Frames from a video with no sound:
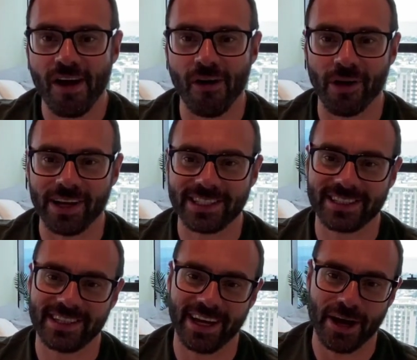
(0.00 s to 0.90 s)
All right.
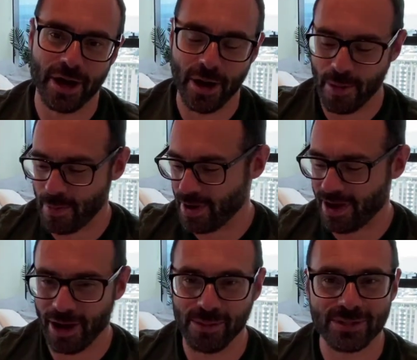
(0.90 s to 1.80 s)

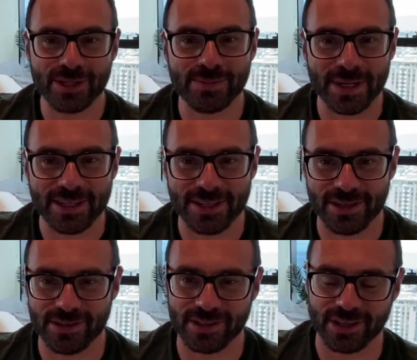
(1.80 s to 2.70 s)
Hope to speak
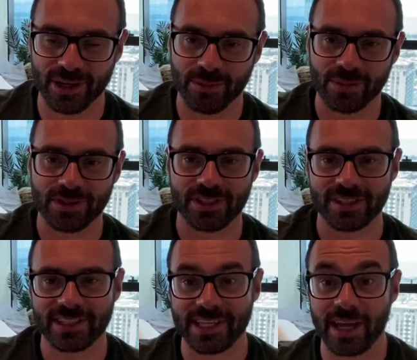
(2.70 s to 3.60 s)
to you soon, but
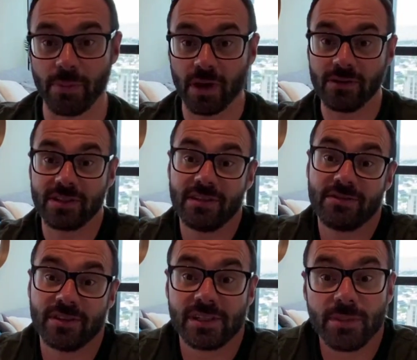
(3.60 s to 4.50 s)
just stay posted
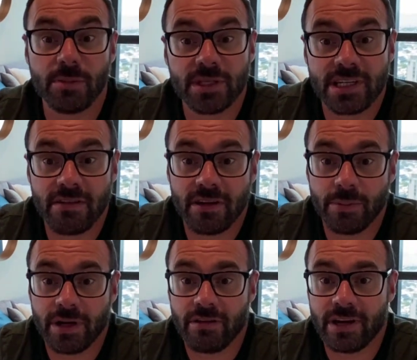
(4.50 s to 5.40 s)
for some of the material
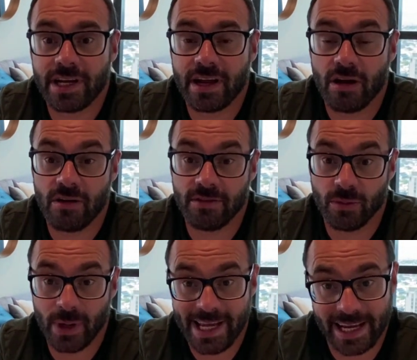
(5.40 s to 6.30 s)
appearing over
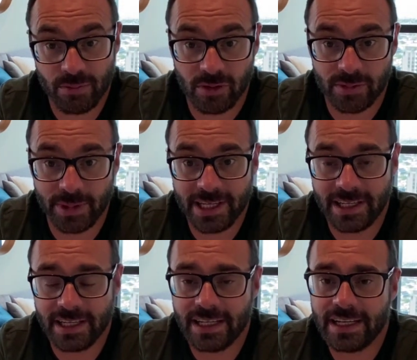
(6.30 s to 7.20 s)
the weekend, probably.
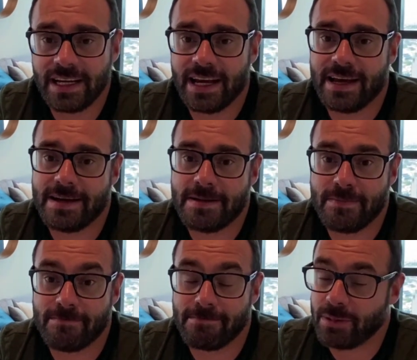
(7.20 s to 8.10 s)

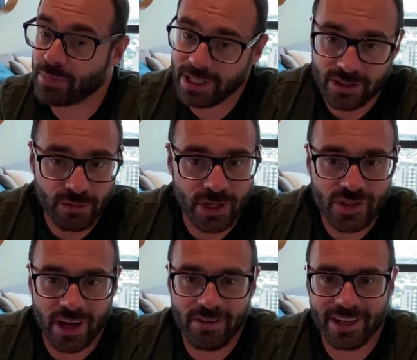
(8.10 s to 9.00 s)
And please do
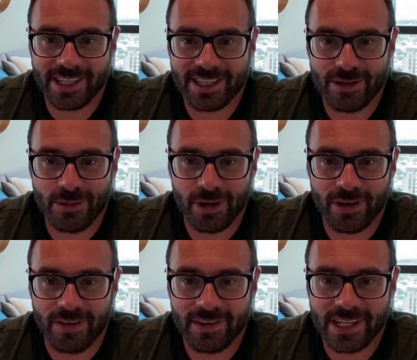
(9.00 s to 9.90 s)
reach out if
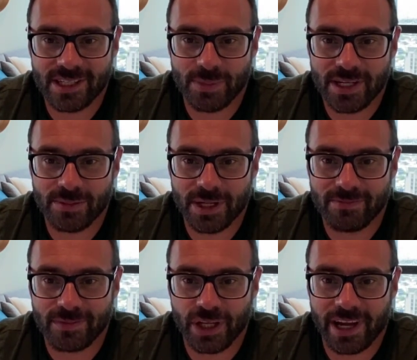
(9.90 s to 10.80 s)
you need to speak to me.
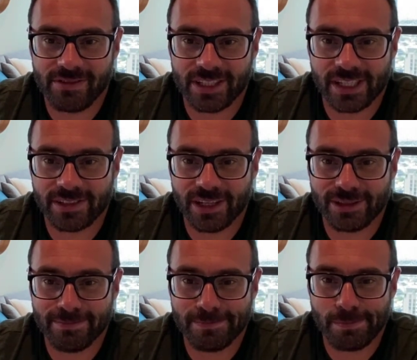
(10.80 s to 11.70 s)
Look after yourselves,
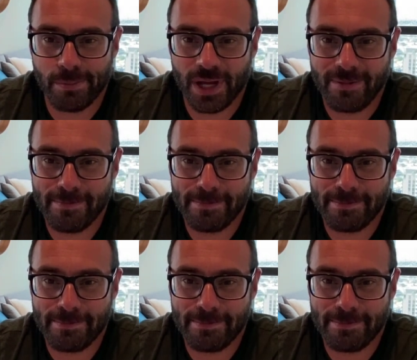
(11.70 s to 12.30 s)
guys. Bye.